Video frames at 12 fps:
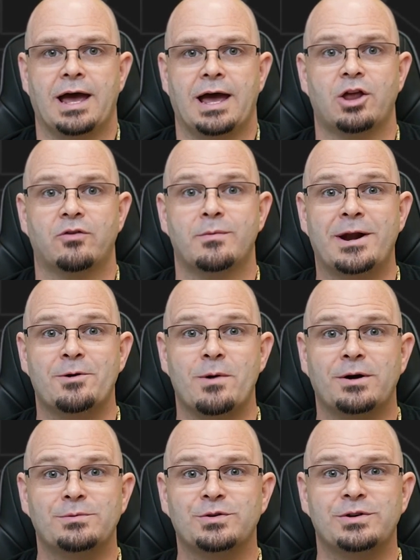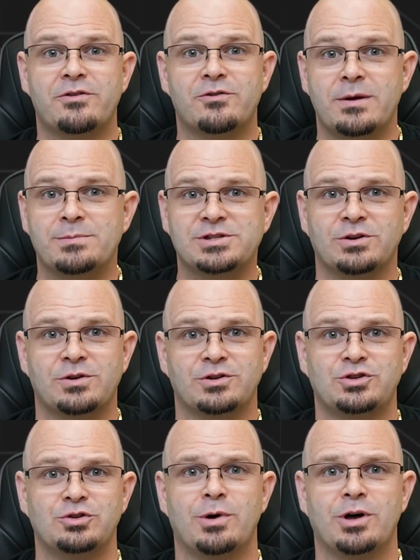Hello, everybody. Welcome to another episode of
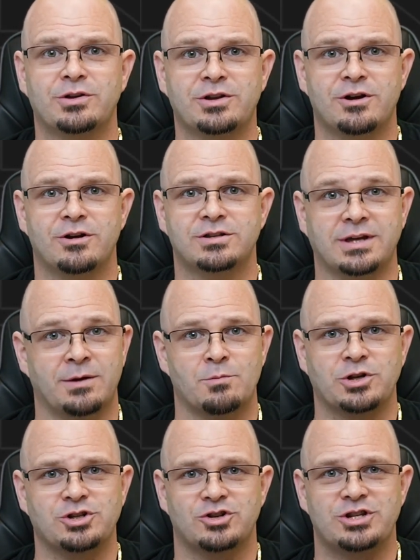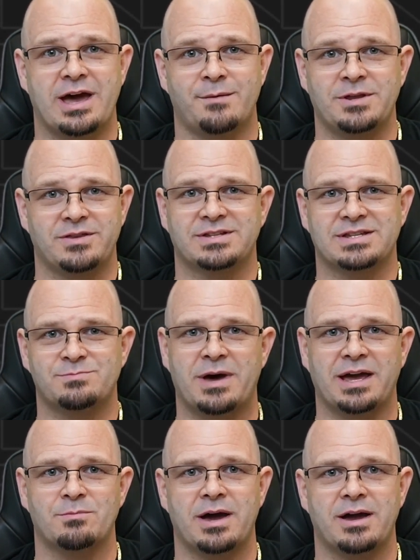Two Bald Nerds. I'm Richard Chapman. This is
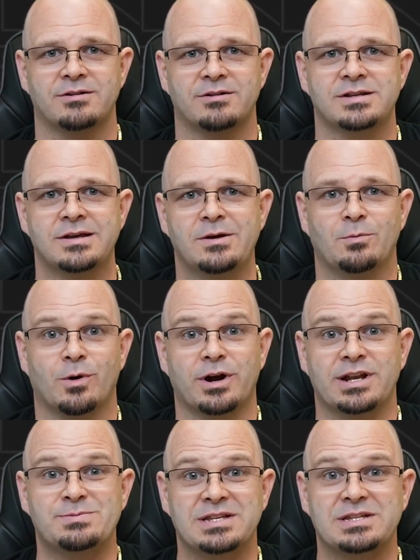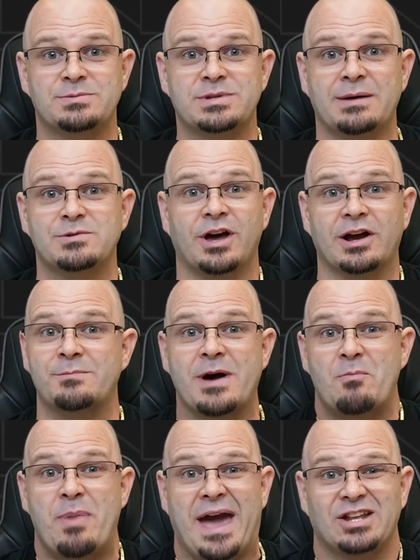Mike Meyers. We're going to spend some time talking
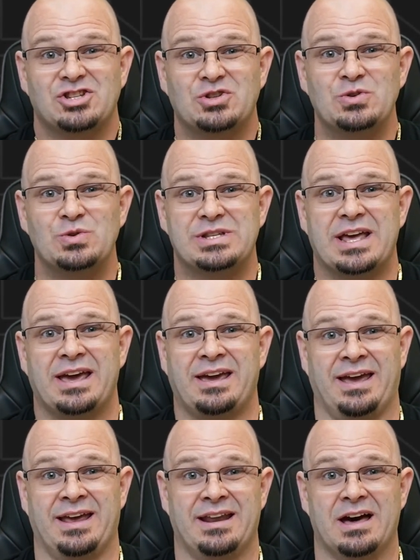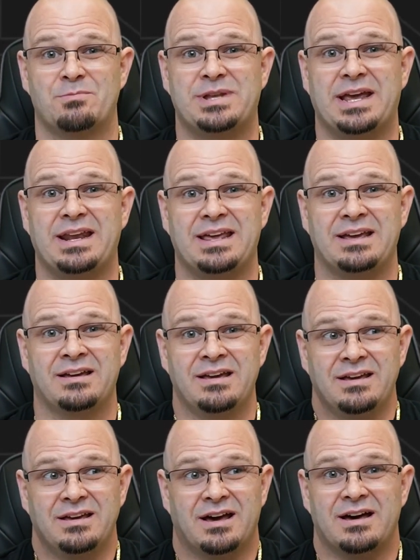about Patch Tuesday and updating
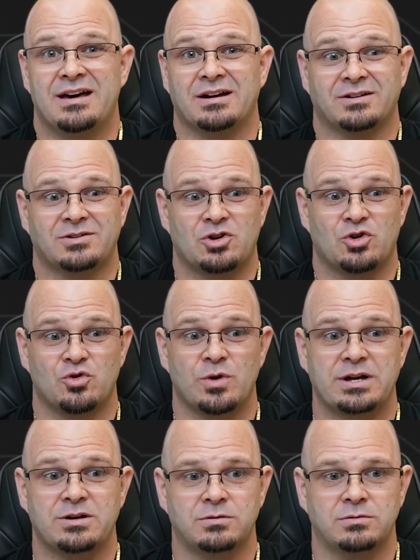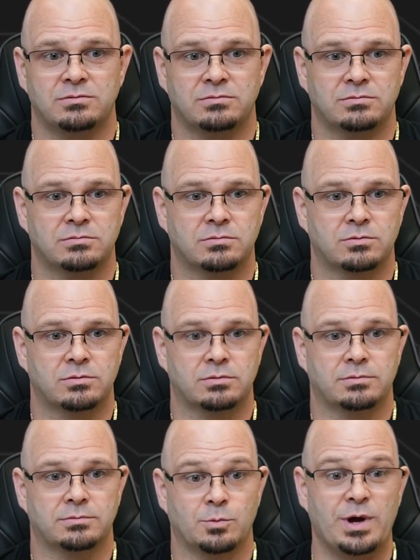critical.
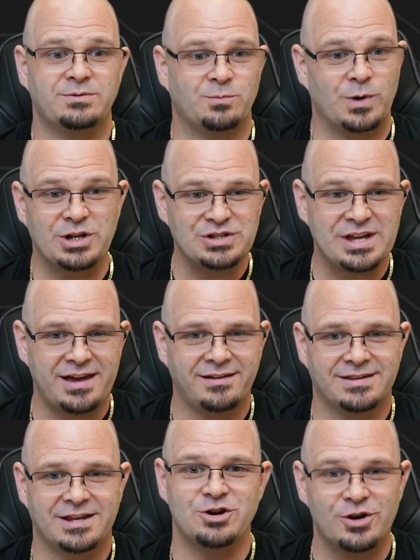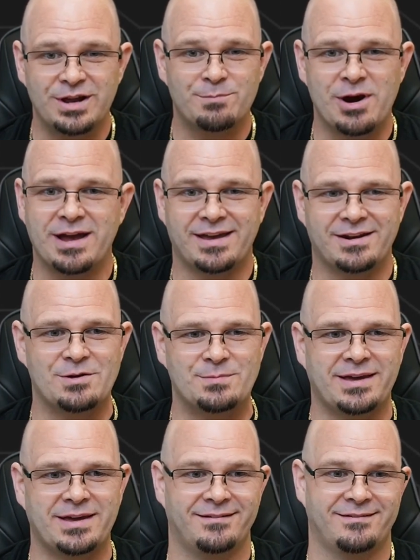What'd you say? Did you already break in on me?